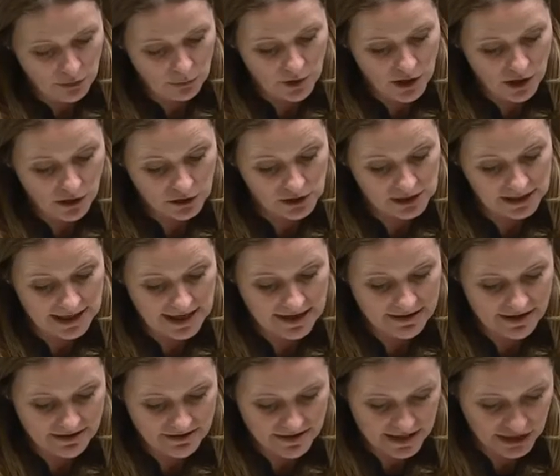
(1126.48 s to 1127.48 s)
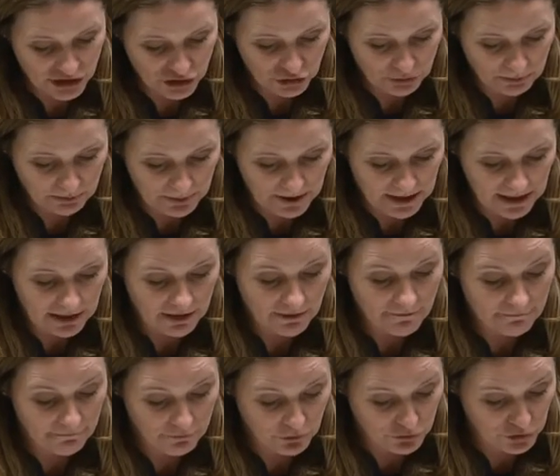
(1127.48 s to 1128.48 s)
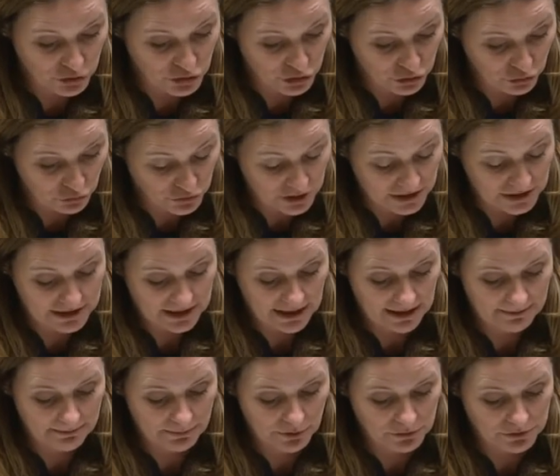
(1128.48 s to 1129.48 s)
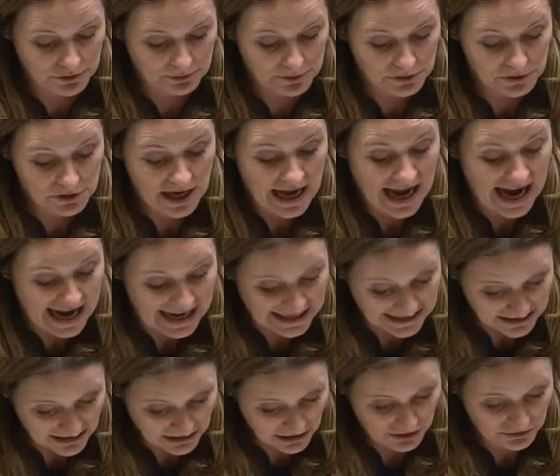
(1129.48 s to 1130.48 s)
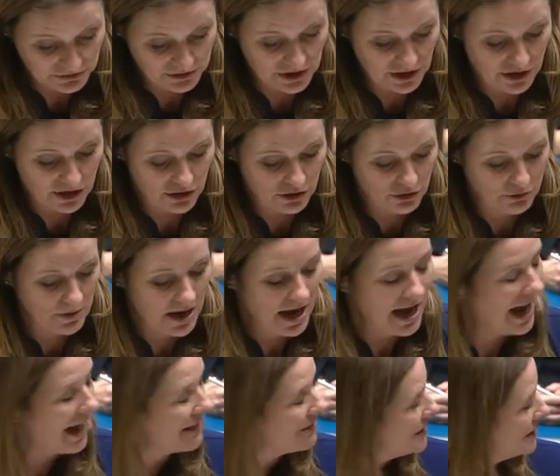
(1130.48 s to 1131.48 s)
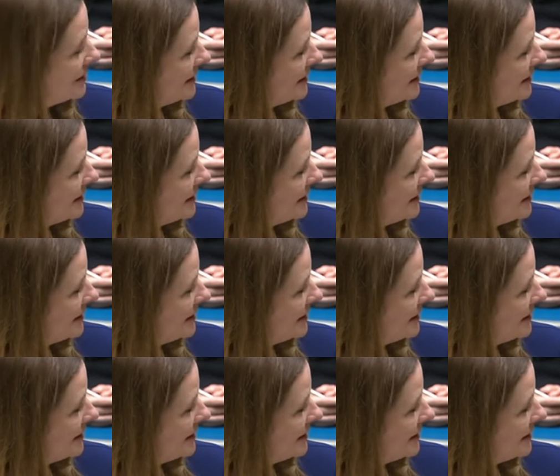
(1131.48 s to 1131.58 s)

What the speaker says: we are clear that this should be for the shortest time possible, as close to home and the